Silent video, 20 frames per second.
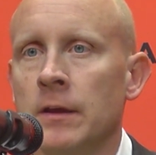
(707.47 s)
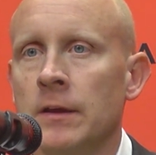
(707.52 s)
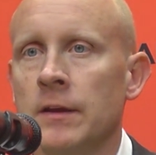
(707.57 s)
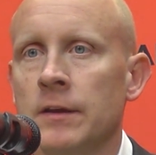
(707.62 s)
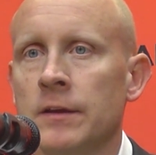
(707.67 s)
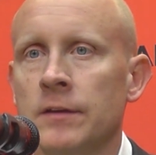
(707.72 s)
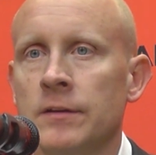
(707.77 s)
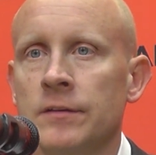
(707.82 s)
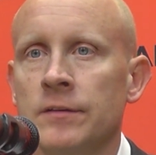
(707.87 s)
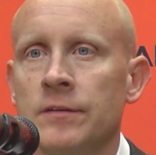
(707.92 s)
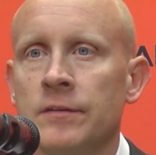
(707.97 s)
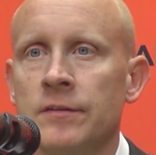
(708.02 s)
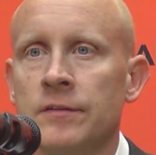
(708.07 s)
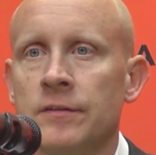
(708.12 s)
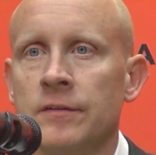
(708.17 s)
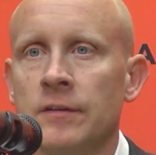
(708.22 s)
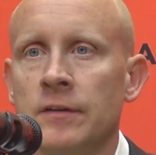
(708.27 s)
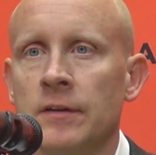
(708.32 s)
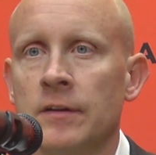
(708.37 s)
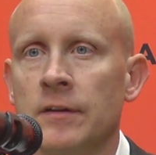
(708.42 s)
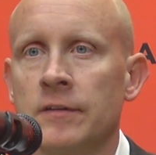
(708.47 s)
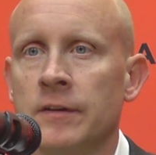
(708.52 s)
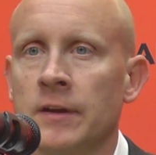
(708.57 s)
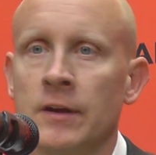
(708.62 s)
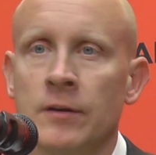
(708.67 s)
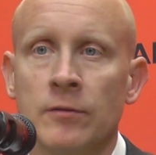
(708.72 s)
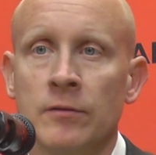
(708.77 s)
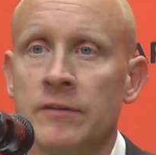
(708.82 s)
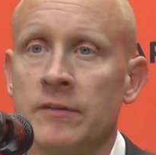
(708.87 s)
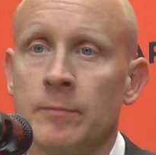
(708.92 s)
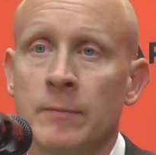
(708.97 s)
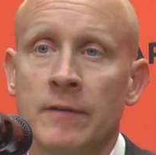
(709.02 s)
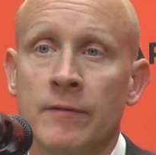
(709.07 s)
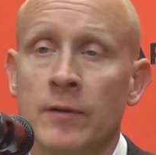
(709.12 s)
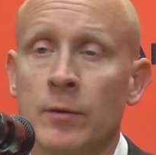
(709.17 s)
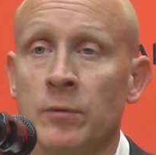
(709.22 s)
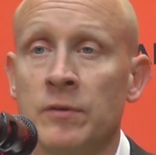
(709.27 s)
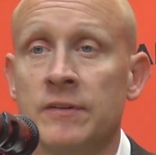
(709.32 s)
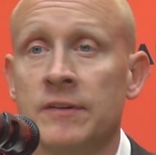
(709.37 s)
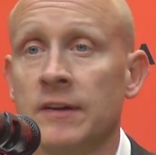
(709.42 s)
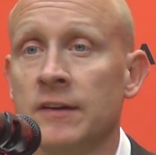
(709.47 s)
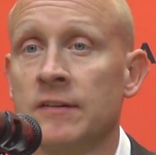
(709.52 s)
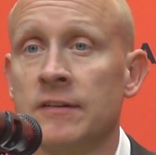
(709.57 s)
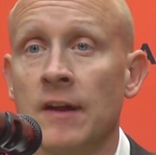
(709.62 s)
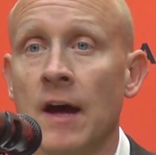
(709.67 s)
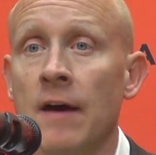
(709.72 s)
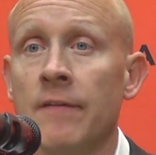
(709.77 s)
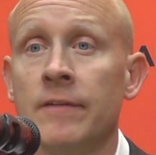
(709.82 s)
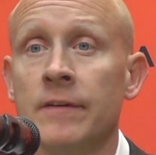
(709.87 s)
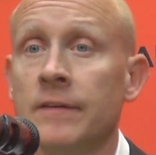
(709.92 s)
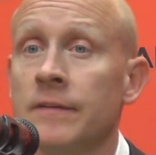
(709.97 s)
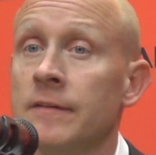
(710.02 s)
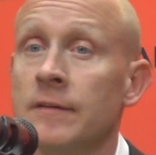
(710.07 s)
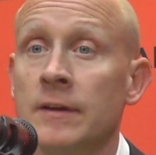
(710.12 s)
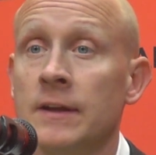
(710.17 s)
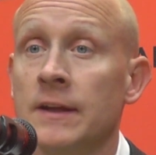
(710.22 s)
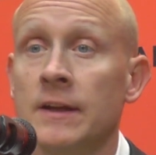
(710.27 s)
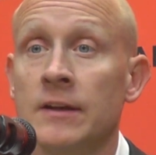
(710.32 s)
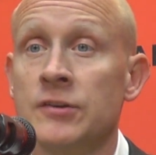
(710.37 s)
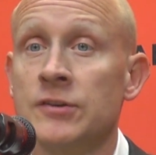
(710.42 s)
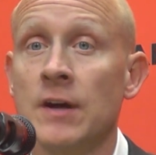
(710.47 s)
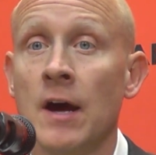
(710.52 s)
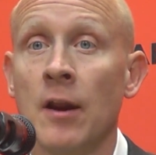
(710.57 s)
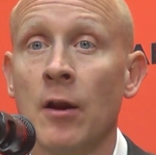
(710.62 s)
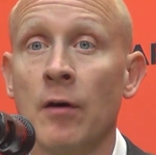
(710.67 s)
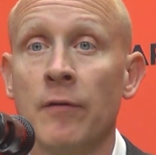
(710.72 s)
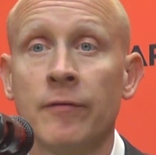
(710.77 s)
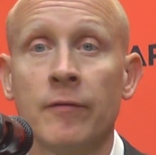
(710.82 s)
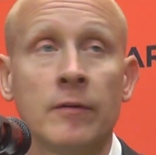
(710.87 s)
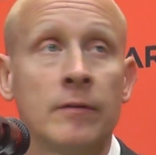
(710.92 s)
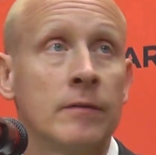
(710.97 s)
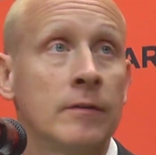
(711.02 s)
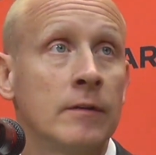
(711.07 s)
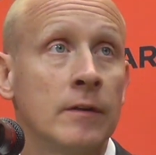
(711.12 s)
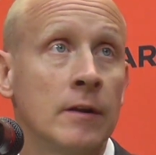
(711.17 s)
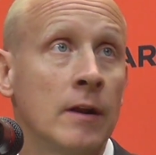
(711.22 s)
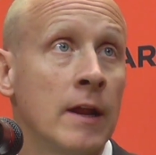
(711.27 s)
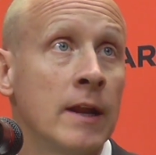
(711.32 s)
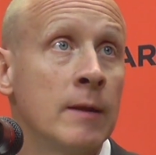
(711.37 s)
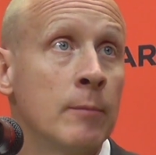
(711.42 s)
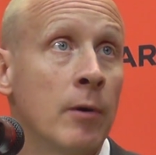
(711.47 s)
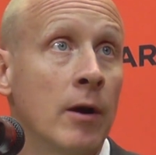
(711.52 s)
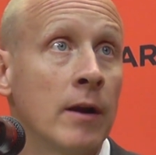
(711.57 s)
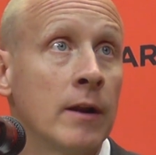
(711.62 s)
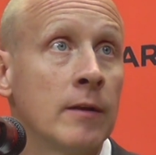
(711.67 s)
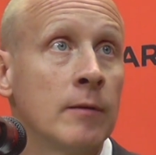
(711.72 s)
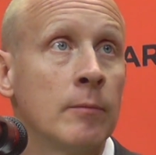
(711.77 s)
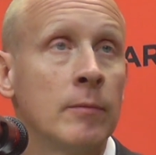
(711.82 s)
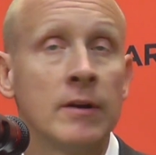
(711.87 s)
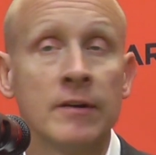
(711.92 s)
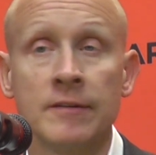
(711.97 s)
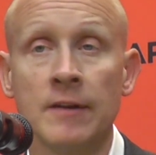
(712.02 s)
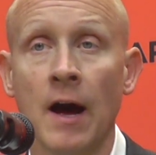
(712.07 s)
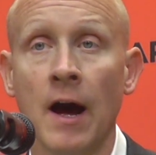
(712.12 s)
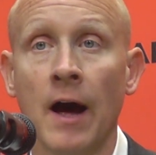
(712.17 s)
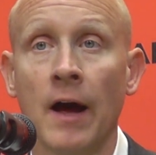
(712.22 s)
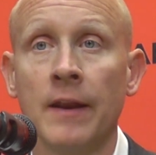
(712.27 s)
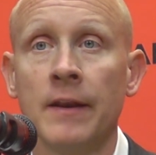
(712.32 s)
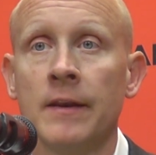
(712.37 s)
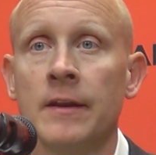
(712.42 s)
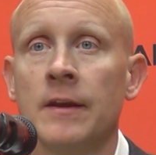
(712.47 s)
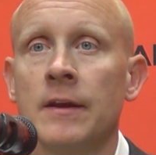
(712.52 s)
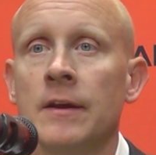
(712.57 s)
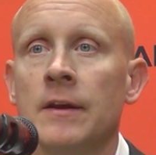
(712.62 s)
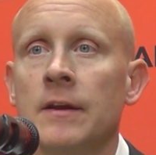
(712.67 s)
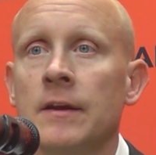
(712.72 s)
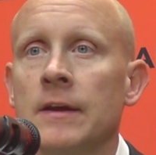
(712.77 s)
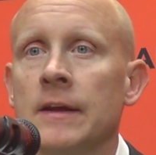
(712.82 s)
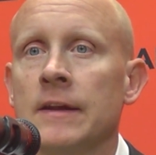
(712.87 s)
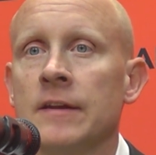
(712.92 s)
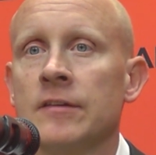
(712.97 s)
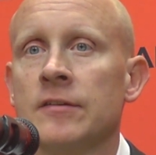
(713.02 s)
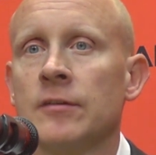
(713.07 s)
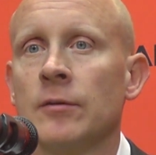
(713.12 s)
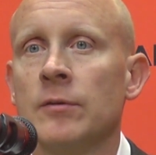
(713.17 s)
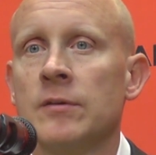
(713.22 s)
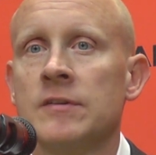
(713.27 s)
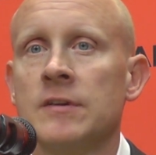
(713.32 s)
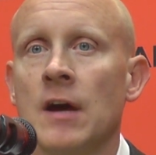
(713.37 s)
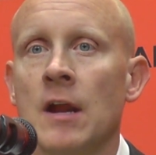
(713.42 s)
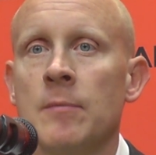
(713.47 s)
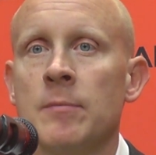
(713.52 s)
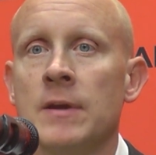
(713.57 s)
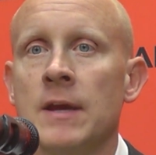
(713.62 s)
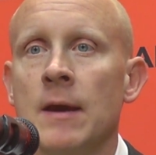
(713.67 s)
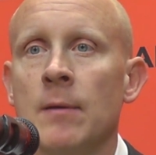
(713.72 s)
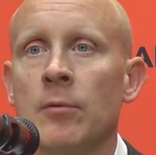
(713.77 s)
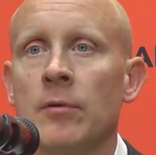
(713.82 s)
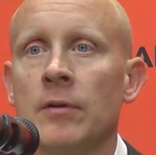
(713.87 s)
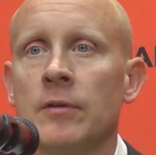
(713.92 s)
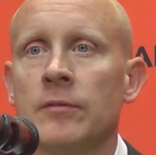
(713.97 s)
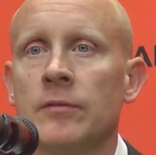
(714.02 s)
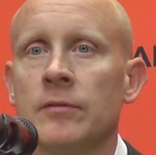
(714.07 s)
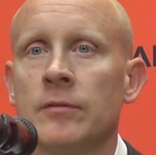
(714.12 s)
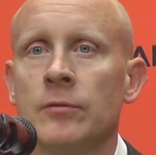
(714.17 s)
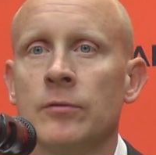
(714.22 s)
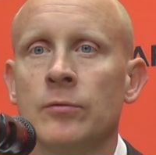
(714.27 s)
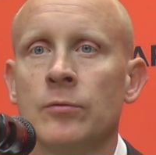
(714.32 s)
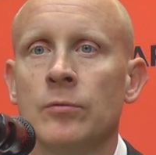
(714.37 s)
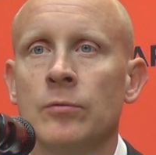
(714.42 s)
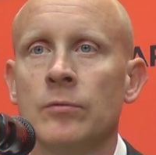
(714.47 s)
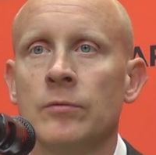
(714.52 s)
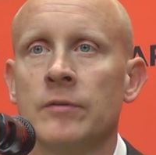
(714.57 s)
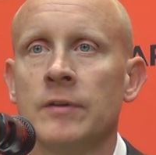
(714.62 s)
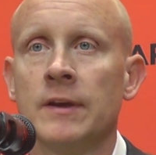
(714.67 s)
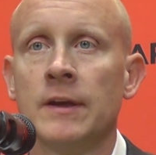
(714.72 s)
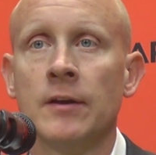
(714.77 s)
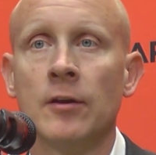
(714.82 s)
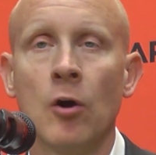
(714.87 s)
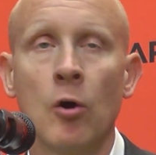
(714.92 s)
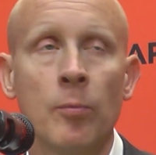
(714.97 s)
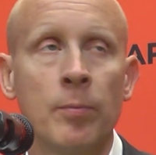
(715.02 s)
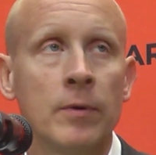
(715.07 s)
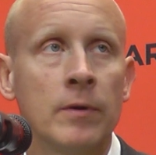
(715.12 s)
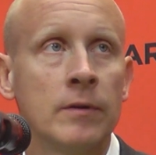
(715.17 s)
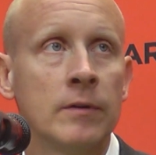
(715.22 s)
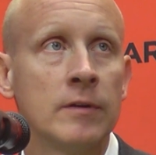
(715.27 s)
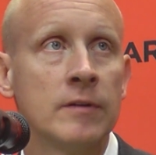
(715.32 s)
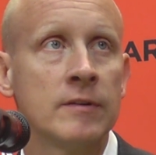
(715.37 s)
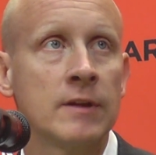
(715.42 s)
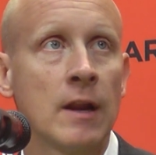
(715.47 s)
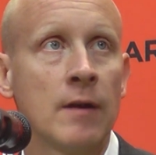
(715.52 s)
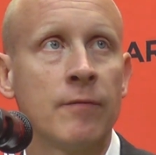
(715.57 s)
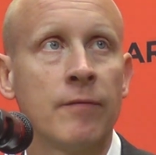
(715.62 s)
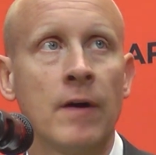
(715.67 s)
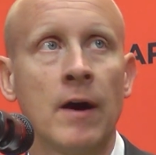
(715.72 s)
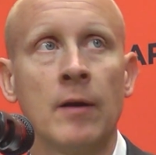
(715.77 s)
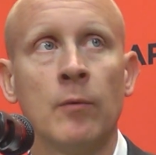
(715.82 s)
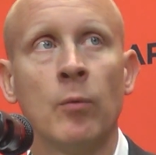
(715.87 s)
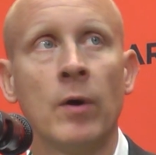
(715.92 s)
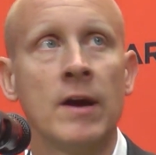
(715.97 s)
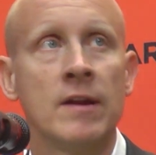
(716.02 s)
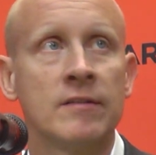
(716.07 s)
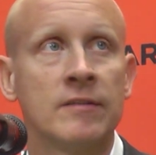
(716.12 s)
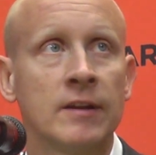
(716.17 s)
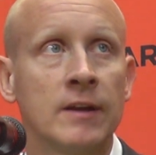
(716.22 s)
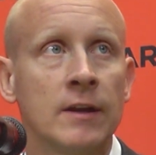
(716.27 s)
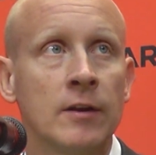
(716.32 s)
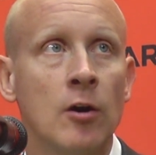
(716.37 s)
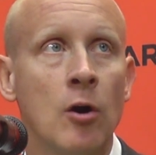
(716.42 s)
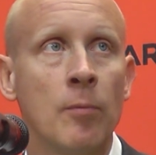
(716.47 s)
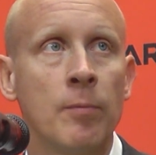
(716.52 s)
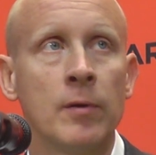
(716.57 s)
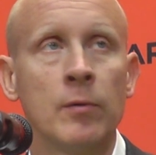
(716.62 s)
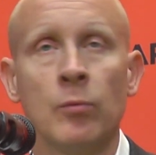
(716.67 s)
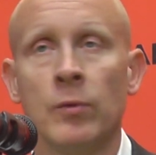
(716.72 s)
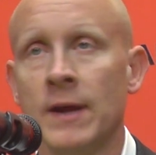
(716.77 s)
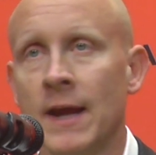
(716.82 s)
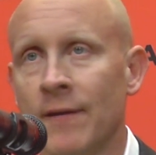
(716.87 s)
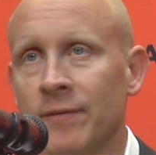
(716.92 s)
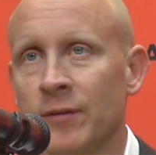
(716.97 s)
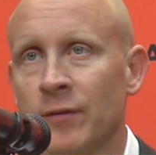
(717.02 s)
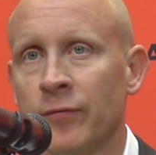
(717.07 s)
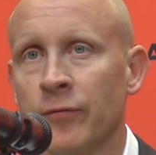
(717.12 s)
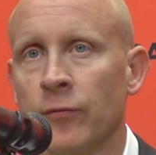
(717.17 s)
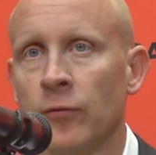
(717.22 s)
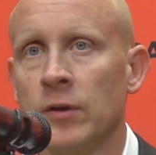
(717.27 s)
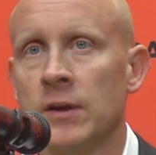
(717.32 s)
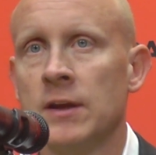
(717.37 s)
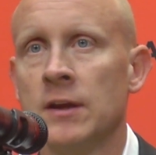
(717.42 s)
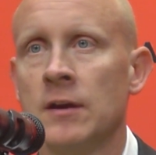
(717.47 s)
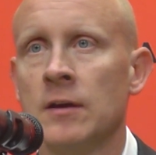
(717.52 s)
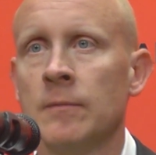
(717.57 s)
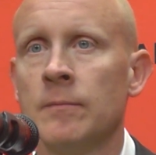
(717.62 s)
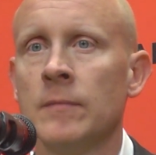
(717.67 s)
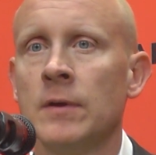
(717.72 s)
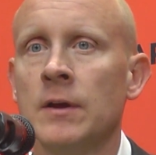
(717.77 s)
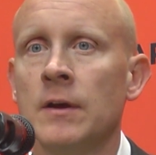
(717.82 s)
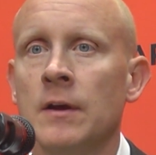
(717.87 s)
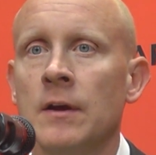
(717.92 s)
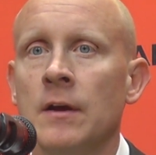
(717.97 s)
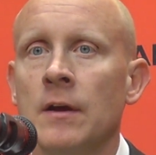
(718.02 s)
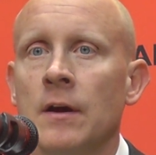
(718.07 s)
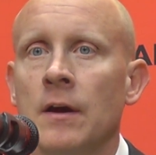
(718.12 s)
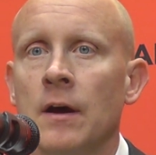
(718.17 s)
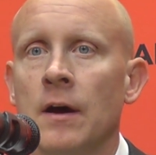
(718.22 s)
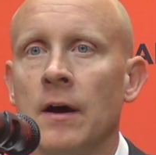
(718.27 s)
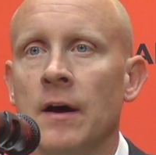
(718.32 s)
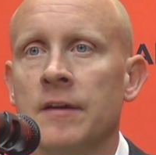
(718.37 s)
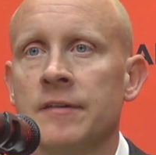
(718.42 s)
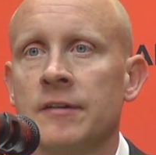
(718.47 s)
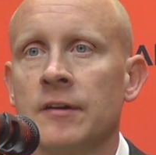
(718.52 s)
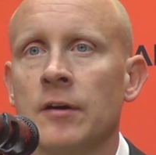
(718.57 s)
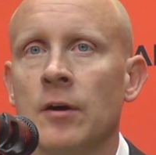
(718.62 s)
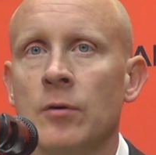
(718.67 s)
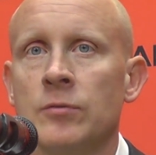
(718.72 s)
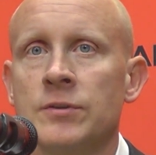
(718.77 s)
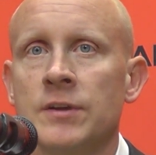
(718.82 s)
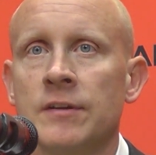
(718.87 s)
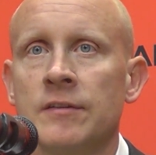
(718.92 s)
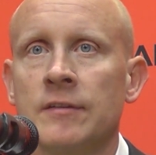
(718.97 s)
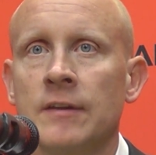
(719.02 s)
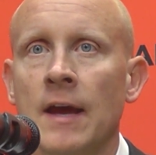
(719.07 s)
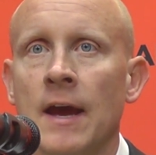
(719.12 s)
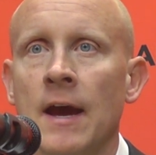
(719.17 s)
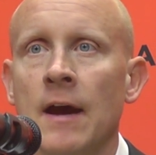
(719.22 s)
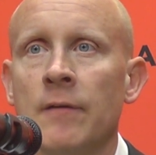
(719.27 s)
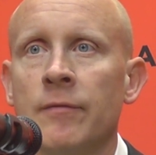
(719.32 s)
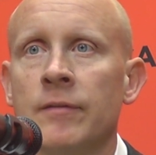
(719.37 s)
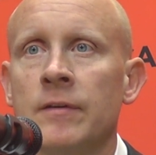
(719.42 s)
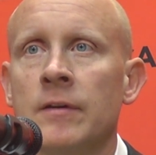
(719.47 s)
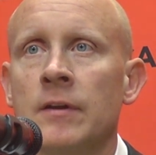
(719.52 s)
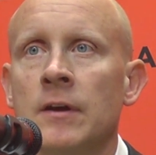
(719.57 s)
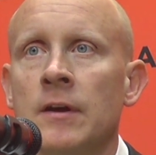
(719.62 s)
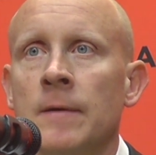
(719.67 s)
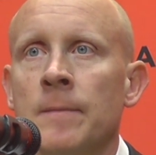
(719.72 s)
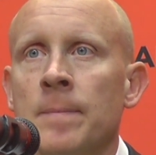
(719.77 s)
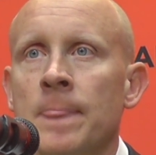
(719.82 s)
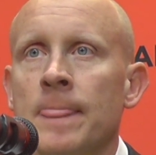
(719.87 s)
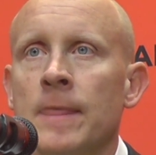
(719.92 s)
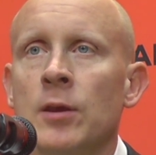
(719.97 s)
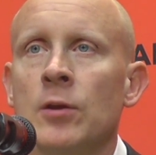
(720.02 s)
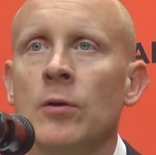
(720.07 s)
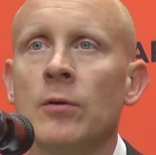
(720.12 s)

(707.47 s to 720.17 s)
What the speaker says: is a hindrance. I mean, if he was 6'7", he didn't get a shot off on anybody, but he's not. And so he's got to be able to get open. He's got to find ways to get open. We have to free him as a coaching staff and, you